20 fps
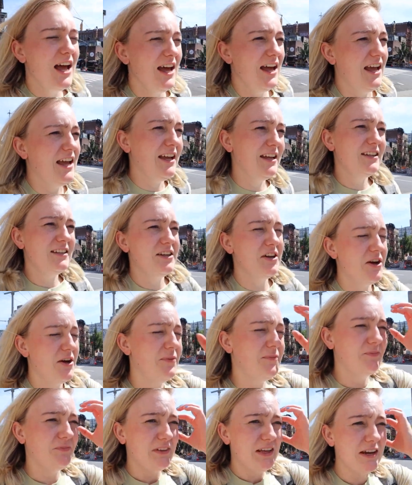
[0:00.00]
And
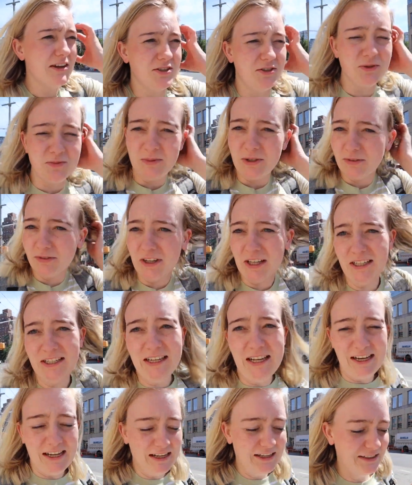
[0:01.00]
yeah, so I'm gonna run
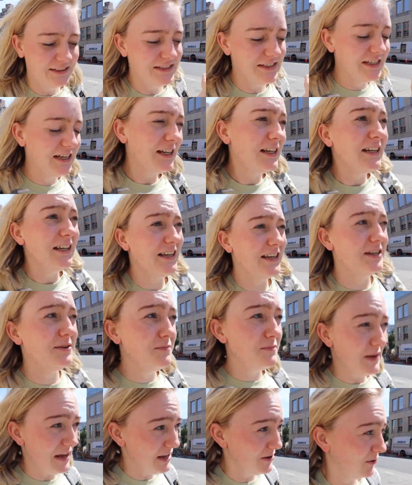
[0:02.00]
and get a
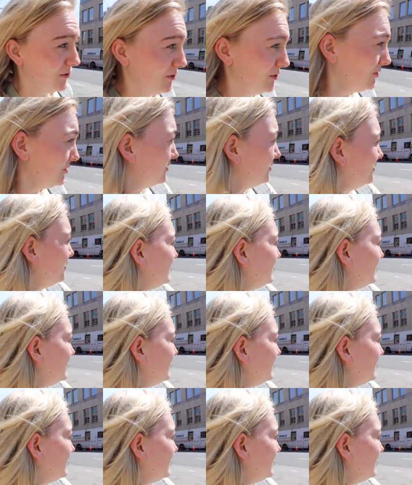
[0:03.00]
bagel.